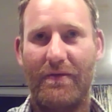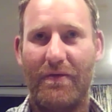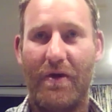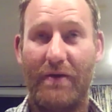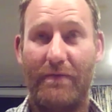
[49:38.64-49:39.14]

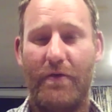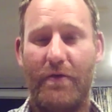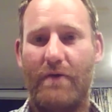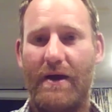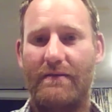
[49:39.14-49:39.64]
I defer
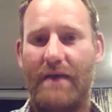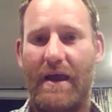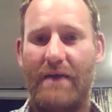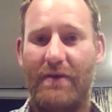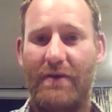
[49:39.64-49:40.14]
graze
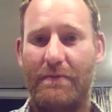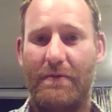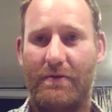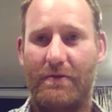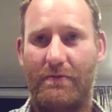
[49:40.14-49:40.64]
annually, but
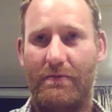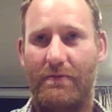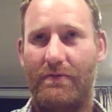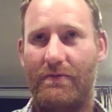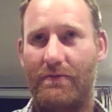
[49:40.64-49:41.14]
just
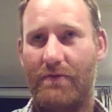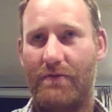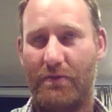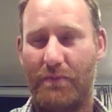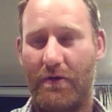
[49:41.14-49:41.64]

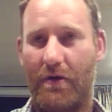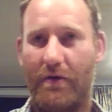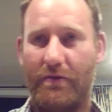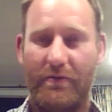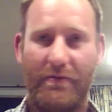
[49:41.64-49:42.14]

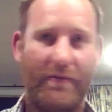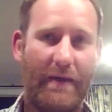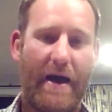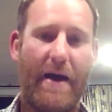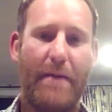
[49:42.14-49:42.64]
because
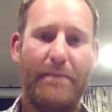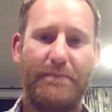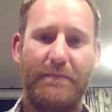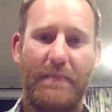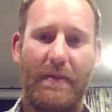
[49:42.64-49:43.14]

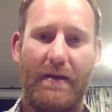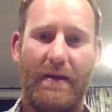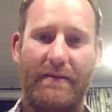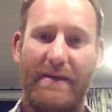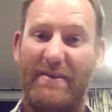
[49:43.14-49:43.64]

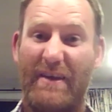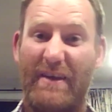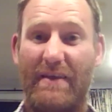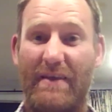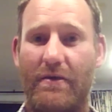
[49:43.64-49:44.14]
it's easy to
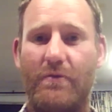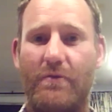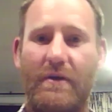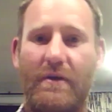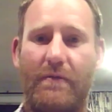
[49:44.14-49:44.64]
get the ewes
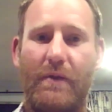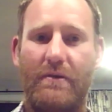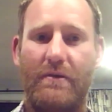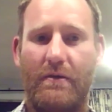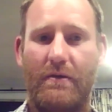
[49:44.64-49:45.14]
here in the
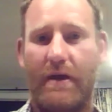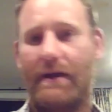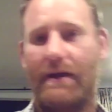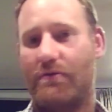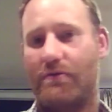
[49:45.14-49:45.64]
winter. I can
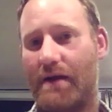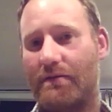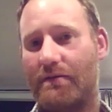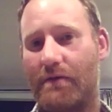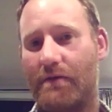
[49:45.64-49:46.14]
get tractors
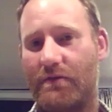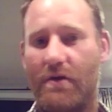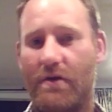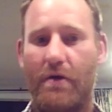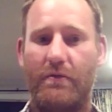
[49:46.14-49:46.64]
there if it
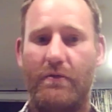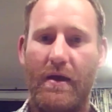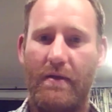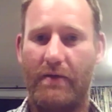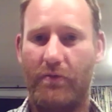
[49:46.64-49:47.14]
snows,
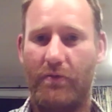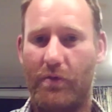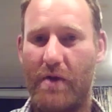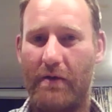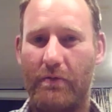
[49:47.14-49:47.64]
that sort
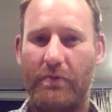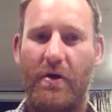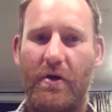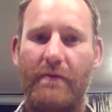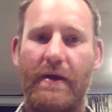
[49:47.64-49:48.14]
of practical
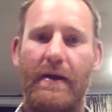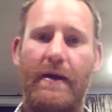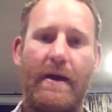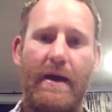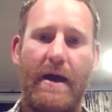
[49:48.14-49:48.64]
side of it.
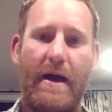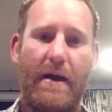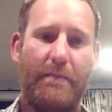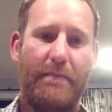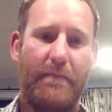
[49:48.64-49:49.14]

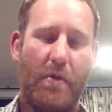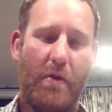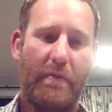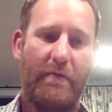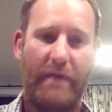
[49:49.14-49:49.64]
On
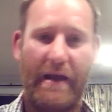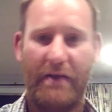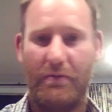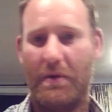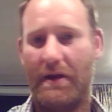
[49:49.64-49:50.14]
the
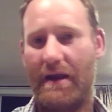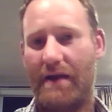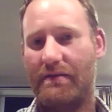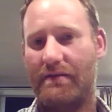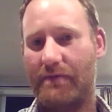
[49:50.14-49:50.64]
flats where we can
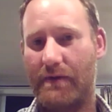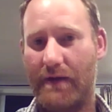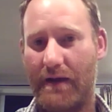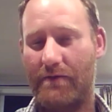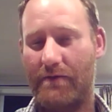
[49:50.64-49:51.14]
access
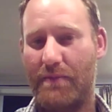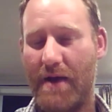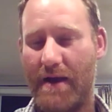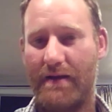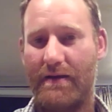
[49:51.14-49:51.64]
every
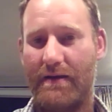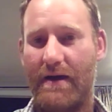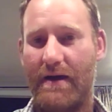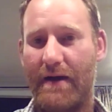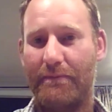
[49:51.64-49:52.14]
paddock,
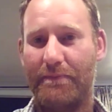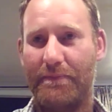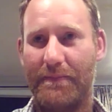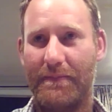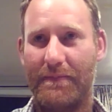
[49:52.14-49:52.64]

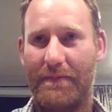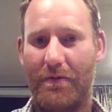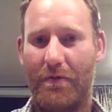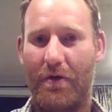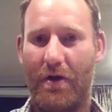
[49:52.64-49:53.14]

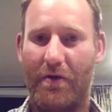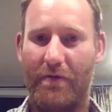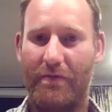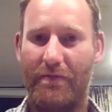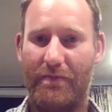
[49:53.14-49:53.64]
a lot
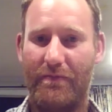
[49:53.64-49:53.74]
of